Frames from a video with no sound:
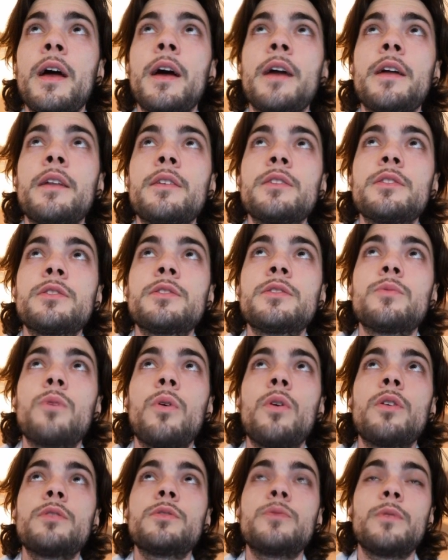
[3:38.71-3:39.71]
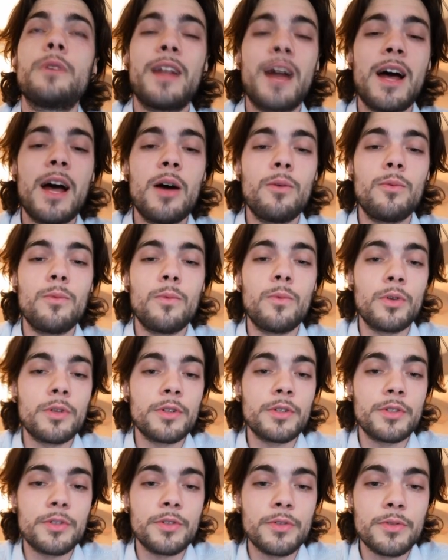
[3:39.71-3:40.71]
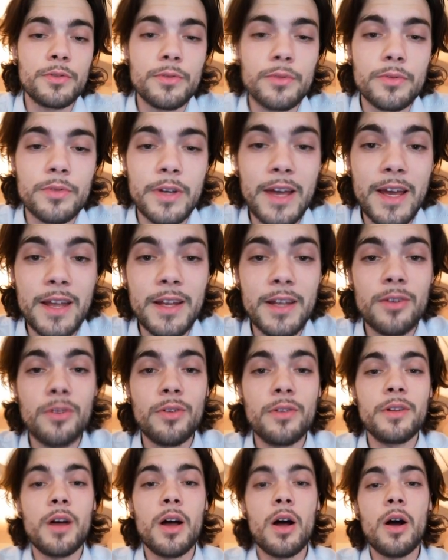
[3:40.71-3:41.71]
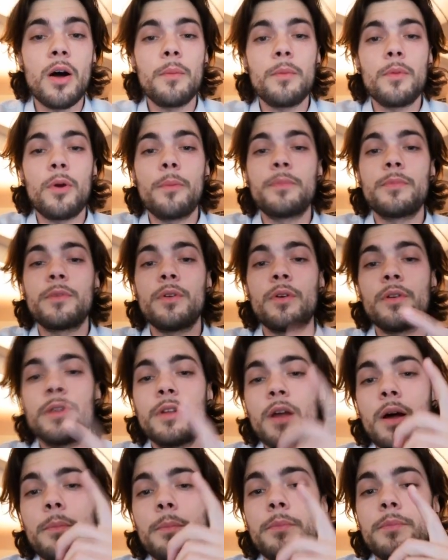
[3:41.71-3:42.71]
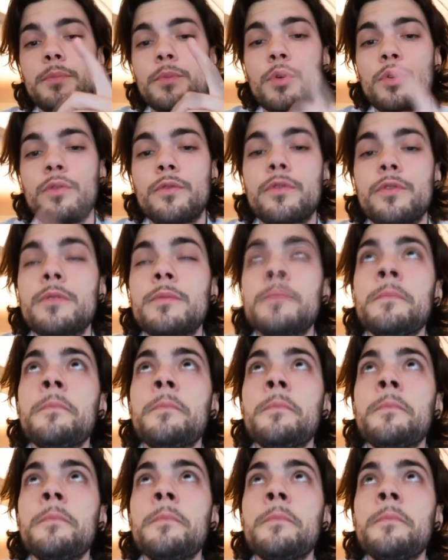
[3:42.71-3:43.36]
and this was when I wanted to get in on the up move,